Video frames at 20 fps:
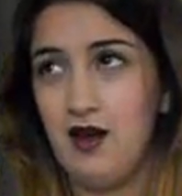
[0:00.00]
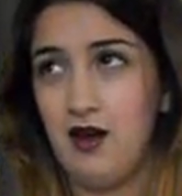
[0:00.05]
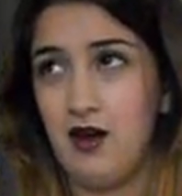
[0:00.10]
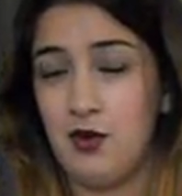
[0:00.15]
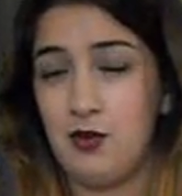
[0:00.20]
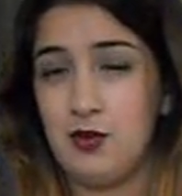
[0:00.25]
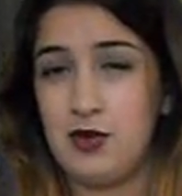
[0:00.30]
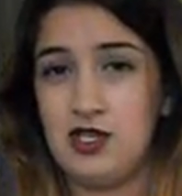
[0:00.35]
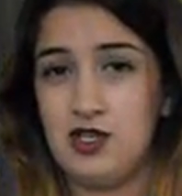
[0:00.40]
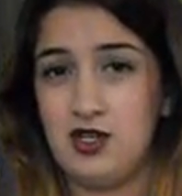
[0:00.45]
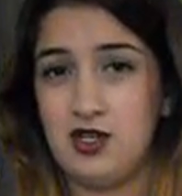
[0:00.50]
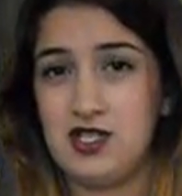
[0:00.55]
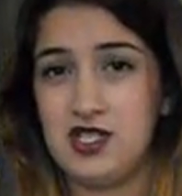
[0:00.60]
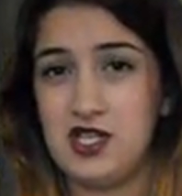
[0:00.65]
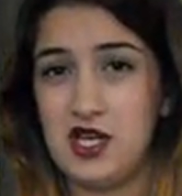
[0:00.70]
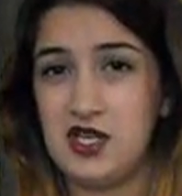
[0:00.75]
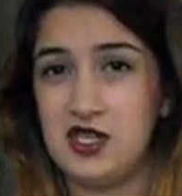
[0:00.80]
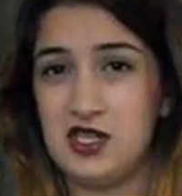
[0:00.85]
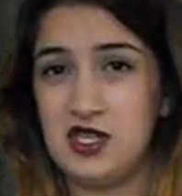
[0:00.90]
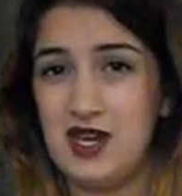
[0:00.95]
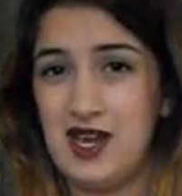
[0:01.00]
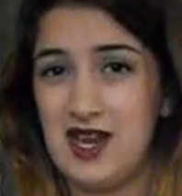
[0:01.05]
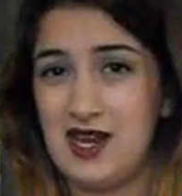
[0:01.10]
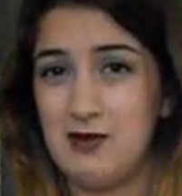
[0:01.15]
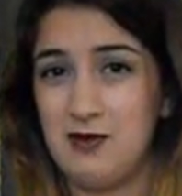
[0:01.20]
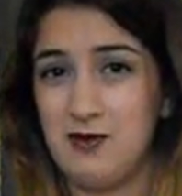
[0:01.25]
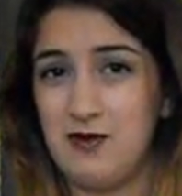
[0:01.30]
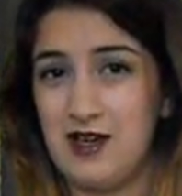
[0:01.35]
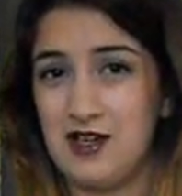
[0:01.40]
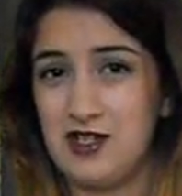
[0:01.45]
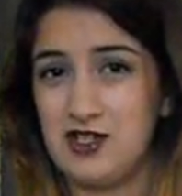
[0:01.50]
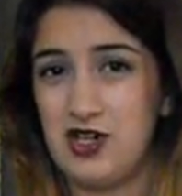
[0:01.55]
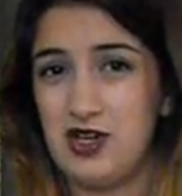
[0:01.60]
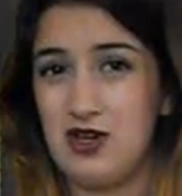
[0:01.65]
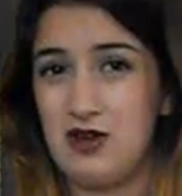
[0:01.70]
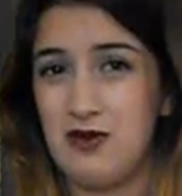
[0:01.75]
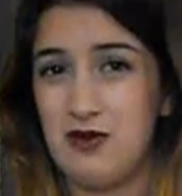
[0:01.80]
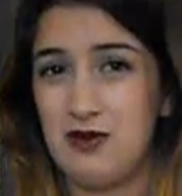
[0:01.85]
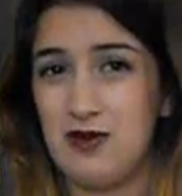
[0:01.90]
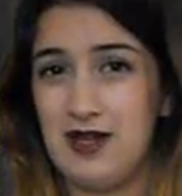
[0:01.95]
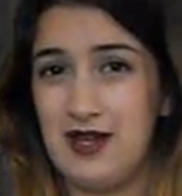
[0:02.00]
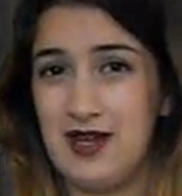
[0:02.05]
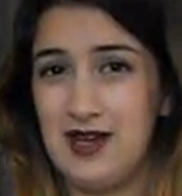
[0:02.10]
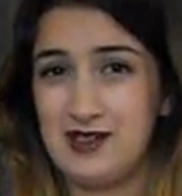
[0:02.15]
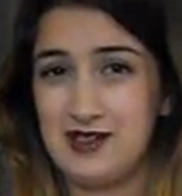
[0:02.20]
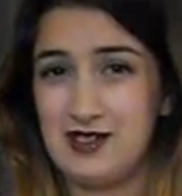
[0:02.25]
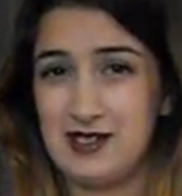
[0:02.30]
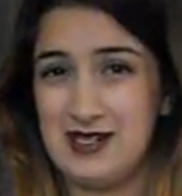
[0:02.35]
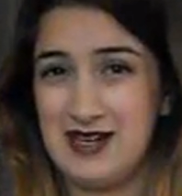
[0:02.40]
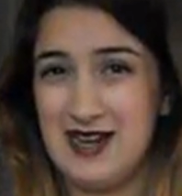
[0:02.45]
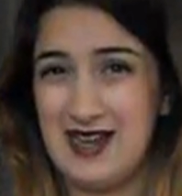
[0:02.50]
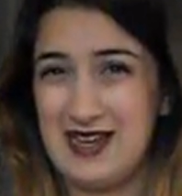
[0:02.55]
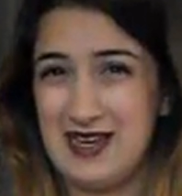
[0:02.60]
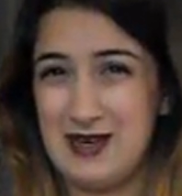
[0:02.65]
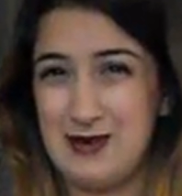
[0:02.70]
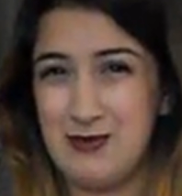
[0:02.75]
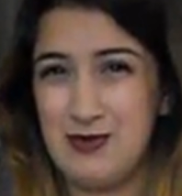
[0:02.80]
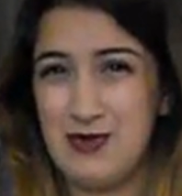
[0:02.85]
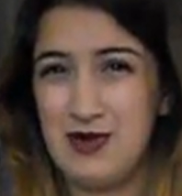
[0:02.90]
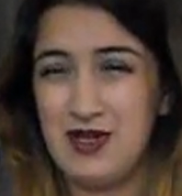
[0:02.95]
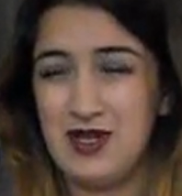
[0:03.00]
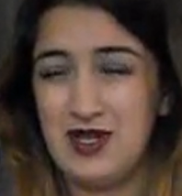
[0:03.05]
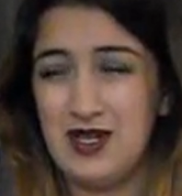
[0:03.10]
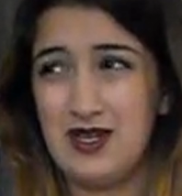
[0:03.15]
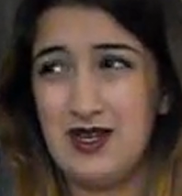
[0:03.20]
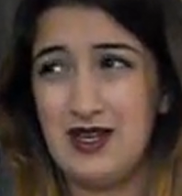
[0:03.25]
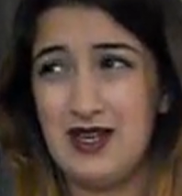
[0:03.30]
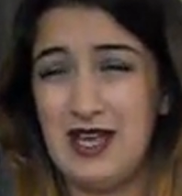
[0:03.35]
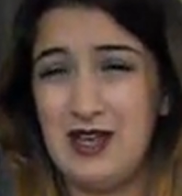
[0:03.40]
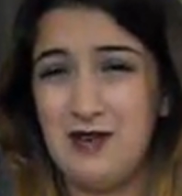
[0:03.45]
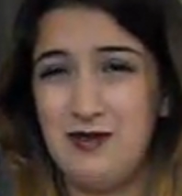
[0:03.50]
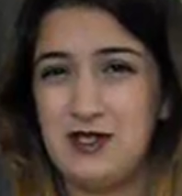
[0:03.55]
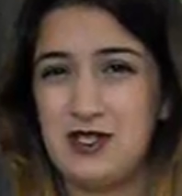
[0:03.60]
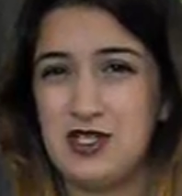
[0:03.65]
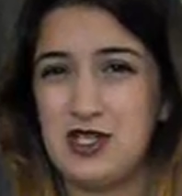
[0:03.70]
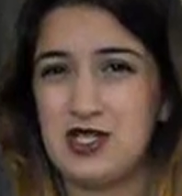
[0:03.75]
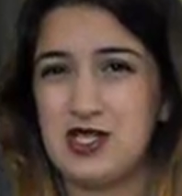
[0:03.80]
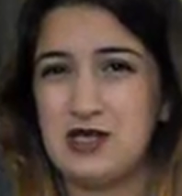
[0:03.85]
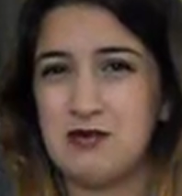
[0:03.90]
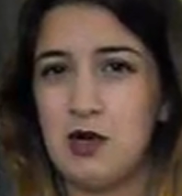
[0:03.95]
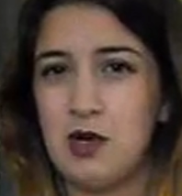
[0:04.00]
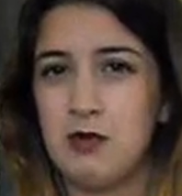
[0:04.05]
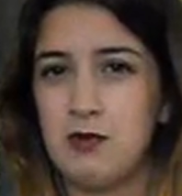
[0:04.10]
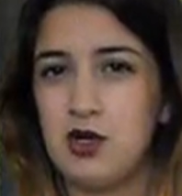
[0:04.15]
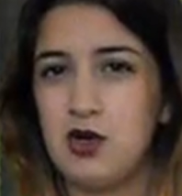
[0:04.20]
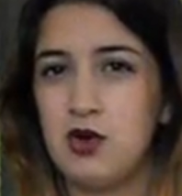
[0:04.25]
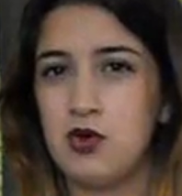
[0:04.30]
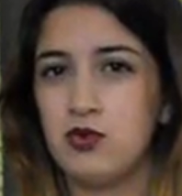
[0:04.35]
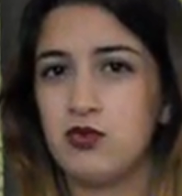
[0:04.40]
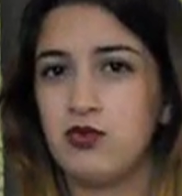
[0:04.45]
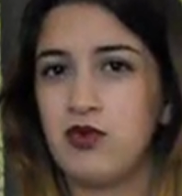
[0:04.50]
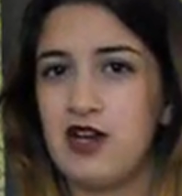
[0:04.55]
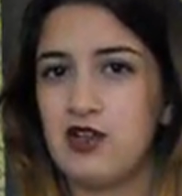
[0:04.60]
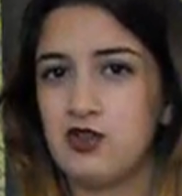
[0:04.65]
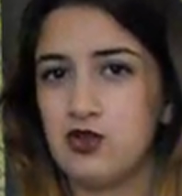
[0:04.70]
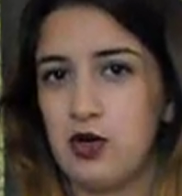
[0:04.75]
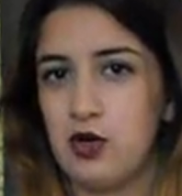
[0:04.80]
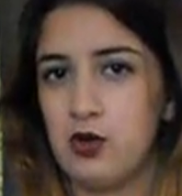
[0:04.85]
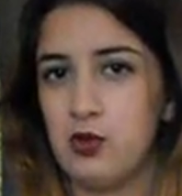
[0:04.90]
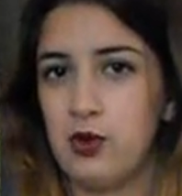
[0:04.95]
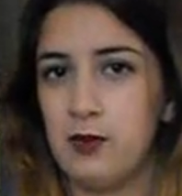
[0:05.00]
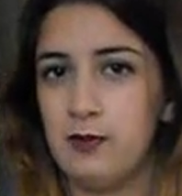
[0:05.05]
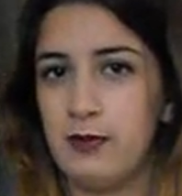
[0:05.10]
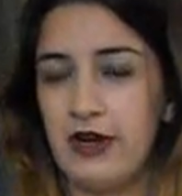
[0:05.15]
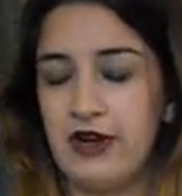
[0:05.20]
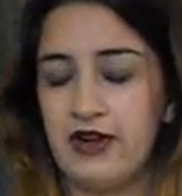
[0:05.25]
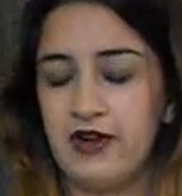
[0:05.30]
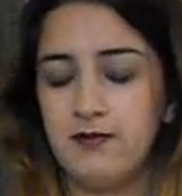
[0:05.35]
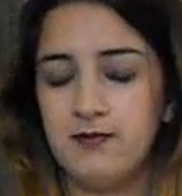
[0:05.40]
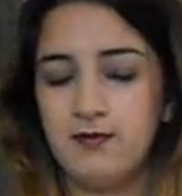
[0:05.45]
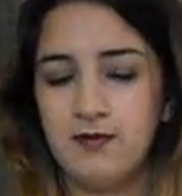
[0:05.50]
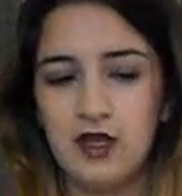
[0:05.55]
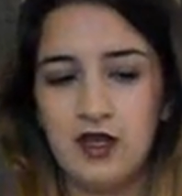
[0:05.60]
I wish I could tell you the name of it. I don't know if it really has a name. If it does, it might be called Retro Woman.